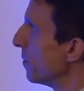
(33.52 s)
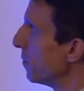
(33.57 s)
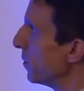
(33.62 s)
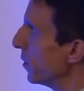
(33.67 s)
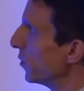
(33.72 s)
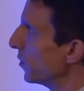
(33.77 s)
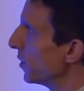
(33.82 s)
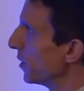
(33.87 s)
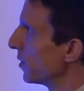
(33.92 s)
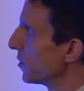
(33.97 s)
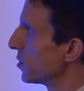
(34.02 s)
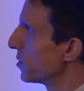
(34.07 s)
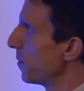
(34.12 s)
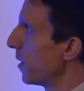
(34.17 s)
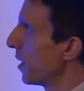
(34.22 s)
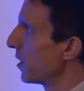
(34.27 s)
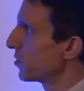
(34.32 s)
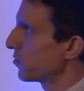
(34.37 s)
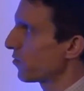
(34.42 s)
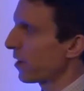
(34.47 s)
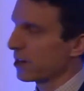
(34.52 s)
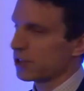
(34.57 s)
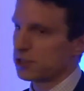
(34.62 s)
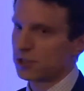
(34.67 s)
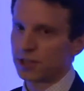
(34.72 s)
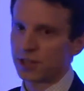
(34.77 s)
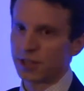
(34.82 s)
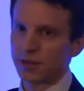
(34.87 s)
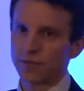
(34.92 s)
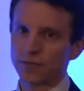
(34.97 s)
building the smart
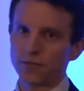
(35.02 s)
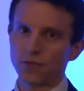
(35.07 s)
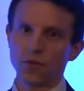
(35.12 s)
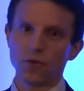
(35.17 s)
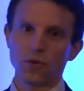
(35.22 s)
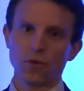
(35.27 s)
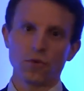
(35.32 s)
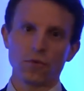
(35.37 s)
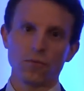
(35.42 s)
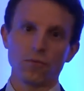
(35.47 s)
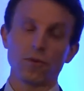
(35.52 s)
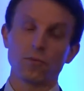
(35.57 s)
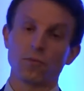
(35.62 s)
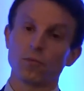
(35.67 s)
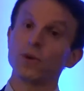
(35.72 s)
strategy for what